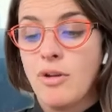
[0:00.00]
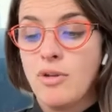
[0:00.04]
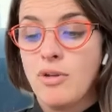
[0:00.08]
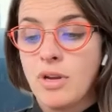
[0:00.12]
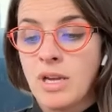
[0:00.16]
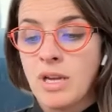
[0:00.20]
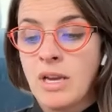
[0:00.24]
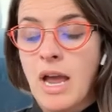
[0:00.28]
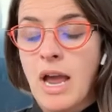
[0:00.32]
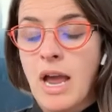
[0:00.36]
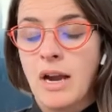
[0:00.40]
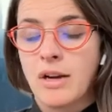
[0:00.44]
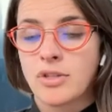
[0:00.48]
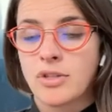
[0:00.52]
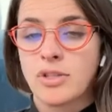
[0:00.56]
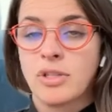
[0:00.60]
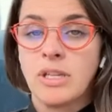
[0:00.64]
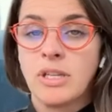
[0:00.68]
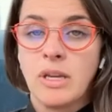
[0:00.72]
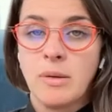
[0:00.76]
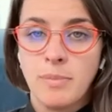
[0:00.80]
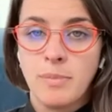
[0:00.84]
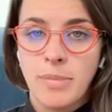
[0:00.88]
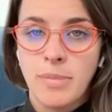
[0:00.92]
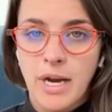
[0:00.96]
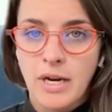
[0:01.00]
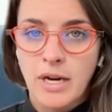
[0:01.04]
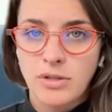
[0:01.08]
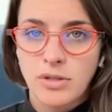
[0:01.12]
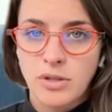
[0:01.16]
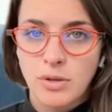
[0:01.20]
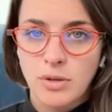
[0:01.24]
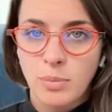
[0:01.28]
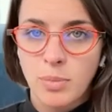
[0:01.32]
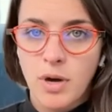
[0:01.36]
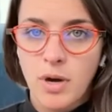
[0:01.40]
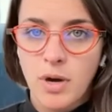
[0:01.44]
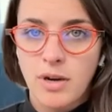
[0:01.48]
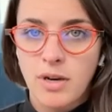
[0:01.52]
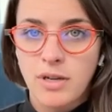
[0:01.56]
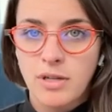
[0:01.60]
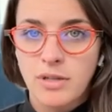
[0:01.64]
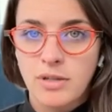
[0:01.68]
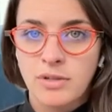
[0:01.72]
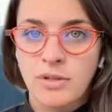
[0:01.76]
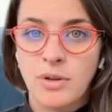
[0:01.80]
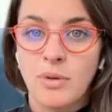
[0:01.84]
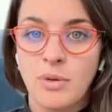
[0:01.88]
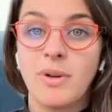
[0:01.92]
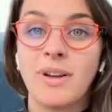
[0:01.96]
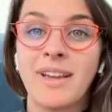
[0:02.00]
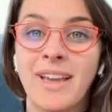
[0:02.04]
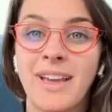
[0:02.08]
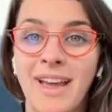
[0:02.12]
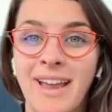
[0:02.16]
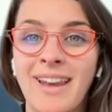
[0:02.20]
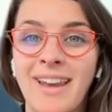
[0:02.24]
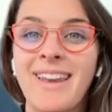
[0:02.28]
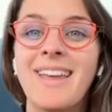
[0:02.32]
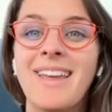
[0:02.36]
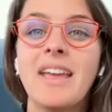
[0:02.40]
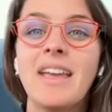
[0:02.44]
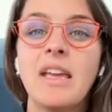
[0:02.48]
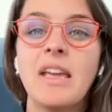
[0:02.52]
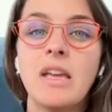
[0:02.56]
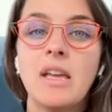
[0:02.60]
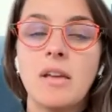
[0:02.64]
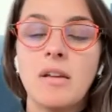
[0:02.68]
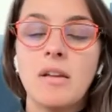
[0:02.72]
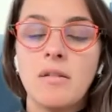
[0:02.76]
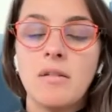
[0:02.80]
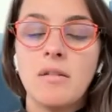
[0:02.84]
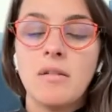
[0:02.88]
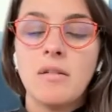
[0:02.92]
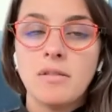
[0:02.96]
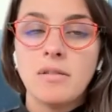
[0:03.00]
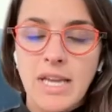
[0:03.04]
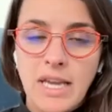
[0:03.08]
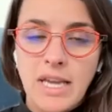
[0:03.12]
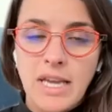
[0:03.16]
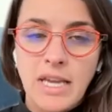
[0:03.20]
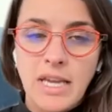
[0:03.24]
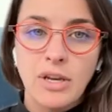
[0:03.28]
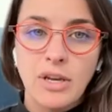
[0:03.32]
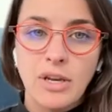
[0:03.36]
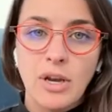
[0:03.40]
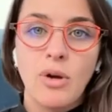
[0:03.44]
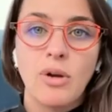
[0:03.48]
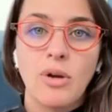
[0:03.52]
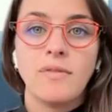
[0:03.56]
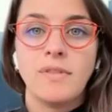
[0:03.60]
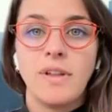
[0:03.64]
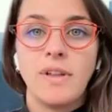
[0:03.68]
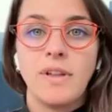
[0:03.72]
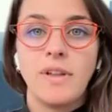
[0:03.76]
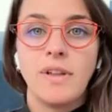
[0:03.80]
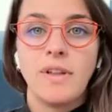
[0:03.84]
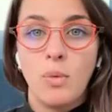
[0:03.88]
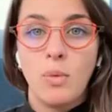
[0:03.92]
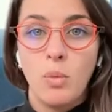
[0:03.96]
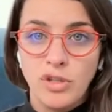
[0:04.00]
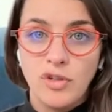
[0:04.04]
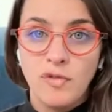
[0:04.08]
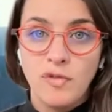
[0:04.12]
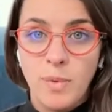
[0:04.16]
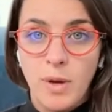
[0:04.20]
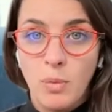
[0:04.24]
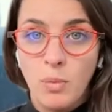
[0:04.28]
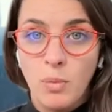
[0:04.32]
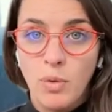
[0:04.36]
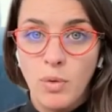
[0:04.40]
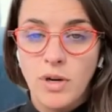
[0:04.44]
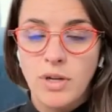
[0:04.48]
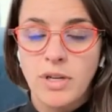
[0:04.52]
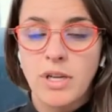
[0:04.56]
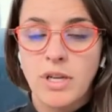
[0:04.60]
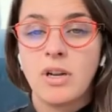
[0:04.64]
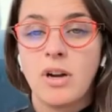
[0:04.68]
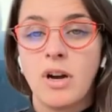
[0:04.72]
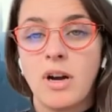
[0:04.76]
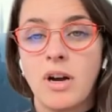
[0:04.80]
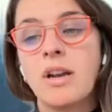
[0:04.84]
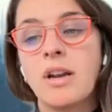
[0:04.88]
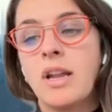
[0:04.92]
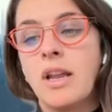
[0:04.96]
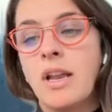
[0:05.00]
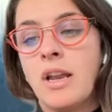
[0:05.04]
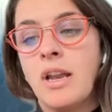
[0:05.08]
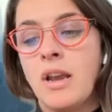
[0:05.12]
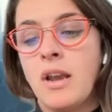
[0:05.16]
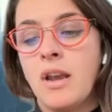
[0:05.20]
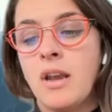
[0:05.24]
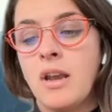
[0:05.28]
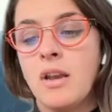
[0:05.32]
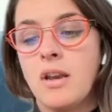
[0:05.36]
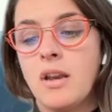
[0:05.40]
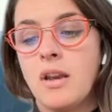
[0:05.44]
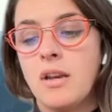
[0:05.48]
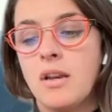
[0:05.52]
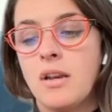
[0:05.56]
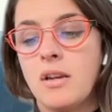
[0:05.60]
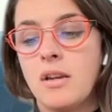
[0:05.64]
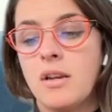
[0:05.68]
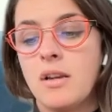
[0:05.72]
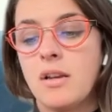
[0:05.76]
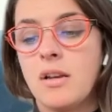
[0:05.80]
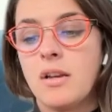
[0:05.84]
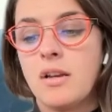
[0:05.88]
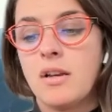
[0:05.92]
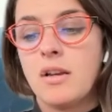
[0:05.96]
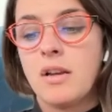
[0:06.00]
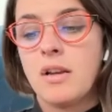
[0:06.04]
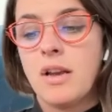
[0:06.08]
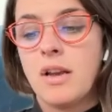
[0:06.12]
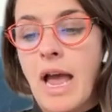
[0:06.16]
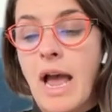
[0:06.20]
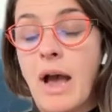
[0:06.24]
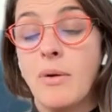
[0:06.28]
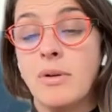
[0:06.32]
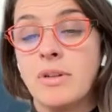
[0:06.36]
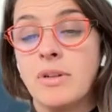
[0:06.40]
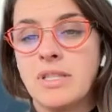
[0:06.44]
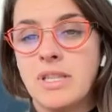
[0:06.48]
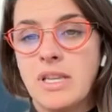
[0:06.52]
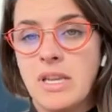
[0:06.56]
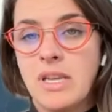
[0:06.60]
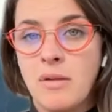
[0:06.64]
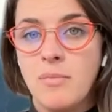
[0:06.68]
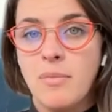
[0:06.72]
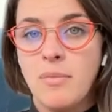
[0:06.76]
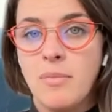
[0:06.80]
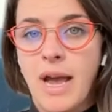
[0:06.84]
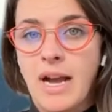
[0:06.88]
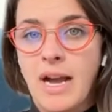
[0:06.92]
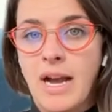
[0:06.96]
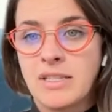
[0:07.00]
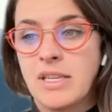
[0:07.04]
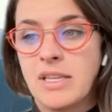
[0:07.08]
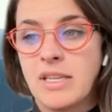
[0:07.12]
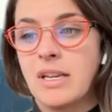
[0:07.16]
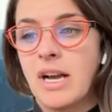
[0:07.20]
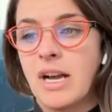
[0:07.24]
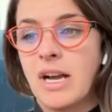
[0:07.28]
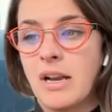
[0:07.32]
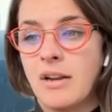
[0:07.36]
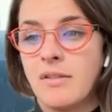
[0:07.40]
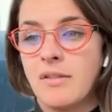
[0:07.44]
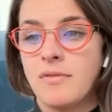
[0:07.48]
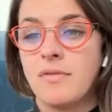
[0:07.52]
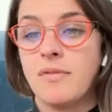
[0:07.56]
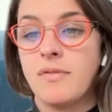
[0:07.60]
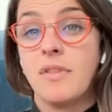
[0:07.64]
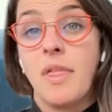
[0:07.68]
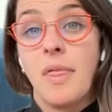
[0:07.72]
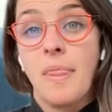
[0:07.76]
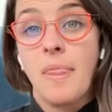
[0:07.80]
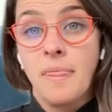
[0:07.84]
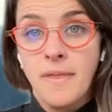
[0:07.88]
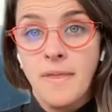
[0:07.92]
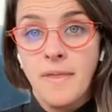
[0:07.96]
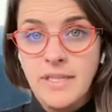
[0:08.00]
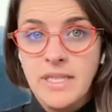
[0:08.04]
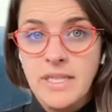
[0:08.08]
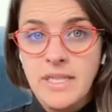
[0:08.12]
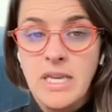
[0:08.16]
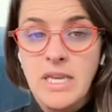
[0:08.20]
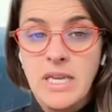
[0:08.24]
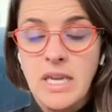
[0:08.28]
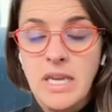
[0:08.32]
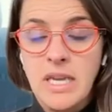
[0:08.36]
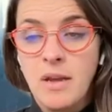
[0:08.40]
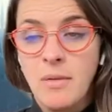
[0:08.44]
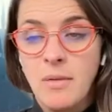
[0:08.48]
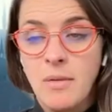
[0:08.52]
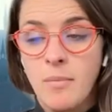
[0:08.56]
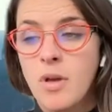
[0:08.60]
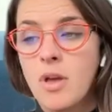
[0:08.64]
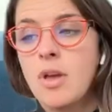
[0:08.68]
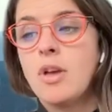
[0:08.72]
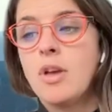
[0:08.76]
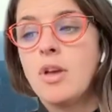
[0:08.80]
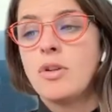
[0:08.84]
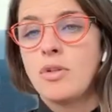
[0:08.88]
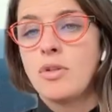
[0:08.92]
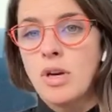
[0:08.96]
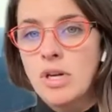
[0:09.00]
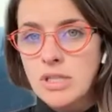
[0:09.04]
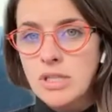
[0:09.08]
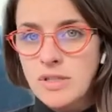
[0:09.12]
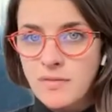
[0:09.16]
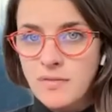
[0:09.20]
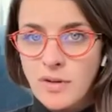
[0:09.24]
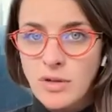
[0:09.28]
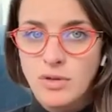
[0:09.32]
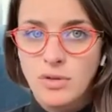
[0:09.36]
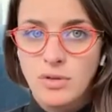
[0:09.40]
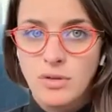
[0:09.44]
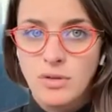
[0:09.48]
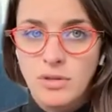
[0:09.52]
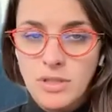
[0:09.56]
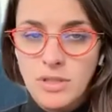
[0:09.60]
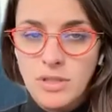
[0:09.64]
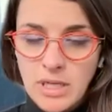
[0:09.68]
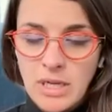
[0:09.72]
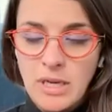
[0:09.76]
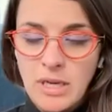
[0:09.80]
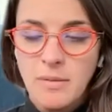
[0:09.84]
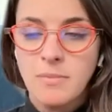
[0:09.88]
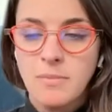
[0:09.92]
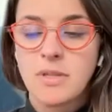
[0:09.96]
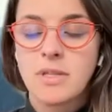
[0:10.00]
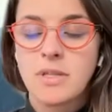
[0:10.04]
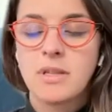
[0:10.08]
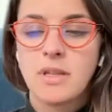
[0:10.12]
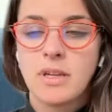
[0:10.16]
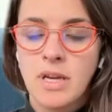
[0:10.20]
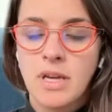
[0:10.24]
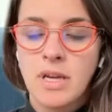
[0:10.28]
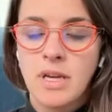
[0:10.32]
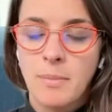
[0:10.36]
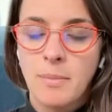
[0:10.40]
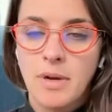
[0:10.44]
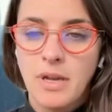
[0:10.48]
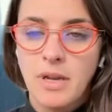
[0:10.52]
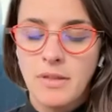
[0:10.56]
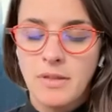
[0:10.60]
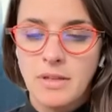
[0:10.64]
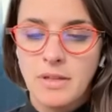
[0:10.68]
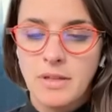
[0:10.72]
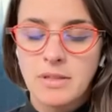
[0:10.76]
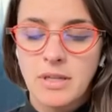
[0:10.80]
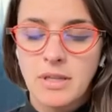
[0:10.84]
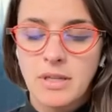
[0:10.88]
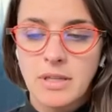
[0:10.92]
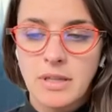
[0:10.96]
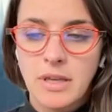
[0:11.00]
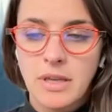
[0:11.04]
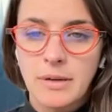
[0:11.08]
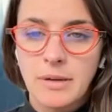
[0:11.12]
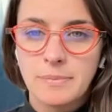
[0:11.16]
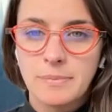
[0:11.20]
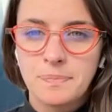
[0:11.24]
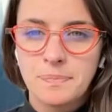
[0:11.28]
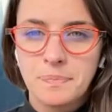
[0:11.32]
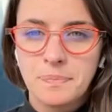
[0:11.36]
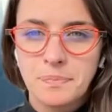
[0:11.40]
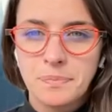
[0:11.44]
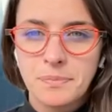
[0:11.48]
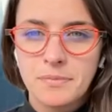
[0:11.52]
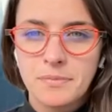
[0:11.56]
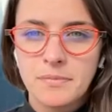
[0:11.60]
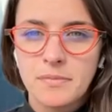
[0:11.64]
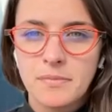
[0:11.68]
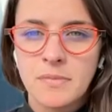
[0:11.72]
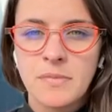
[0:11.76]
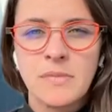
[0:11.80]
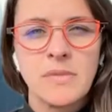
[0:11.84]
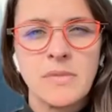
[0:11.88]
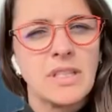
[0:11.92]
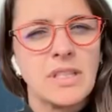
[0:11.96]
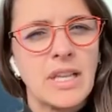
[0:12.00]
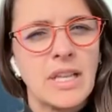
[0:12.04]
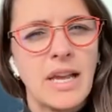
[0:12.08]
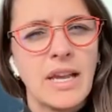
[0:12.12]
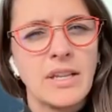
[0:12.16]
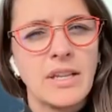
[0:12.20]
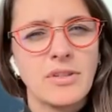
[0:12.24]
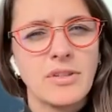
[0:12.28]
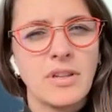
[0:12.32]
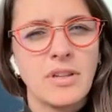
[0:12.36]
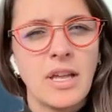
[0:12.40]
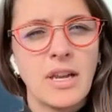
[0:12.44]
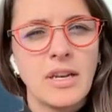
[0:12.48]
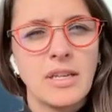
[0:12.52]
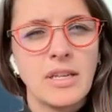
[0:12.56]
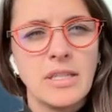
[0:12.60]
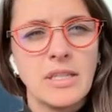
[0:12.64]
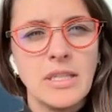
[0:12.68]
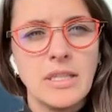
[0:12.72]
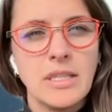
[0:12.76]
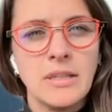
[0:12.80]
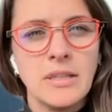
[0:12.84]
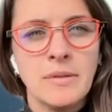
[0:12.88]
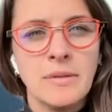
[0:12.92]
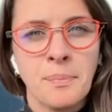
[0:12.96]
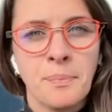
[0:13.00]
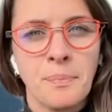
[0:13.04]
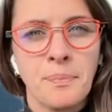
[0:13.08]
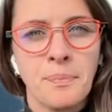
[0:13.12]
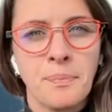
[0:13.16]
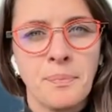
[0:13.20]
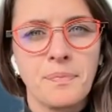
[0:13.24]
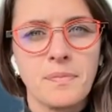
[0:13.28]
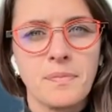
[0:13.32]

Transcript: how you can actually impact the product so again taking note of like what you've been working on and how it's impacting kind of the team cross functional team the company things like that does that answer that Aditi